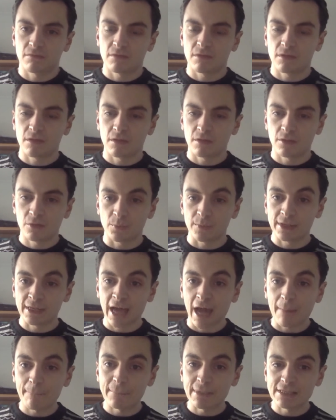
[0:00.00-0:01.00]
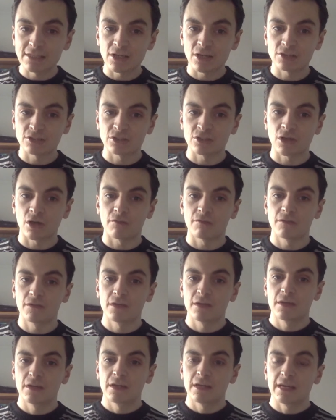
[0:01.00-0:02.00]
that we can be certain of
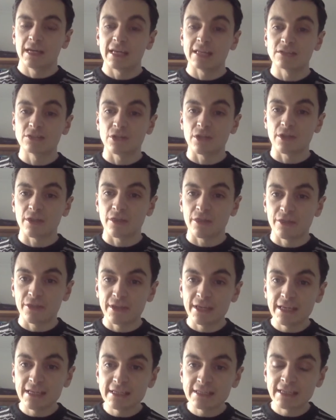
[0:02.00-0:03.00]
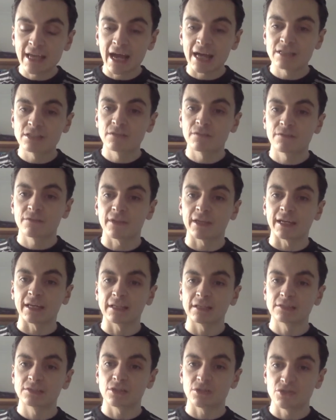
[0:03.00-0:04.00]
is that these kinds of
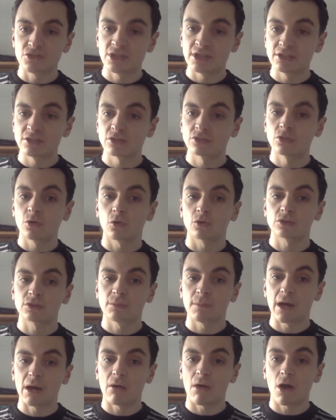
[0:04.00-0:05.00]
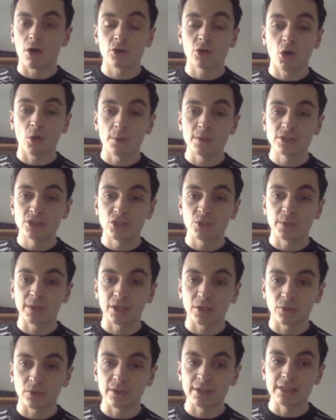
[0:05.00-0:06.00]
things that Jesus talks about are going to
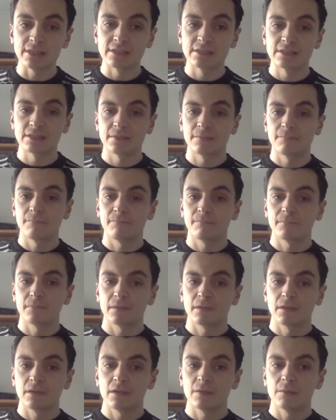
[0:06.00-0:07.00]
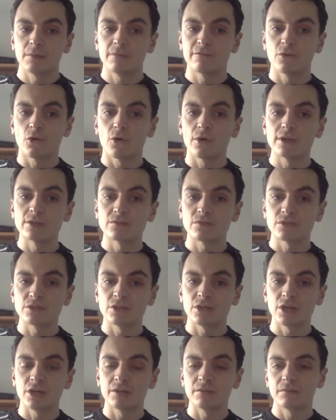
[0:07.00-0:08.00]
increase before his
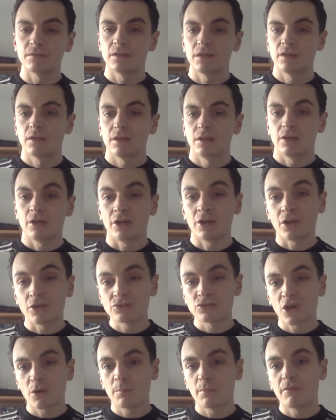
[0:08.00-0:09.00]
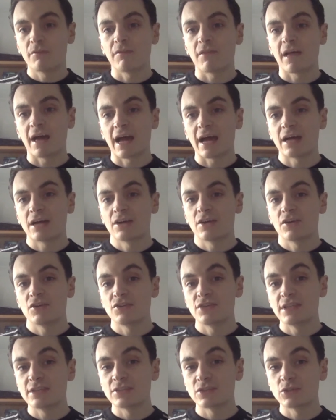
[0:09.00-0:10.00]
return. And on top of that,
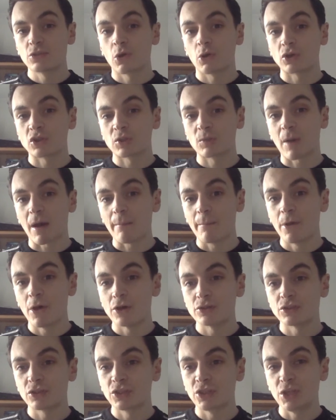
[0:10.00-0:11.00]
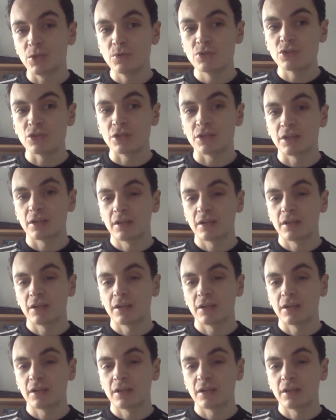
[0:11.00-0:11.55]
Jesus talks about persecution.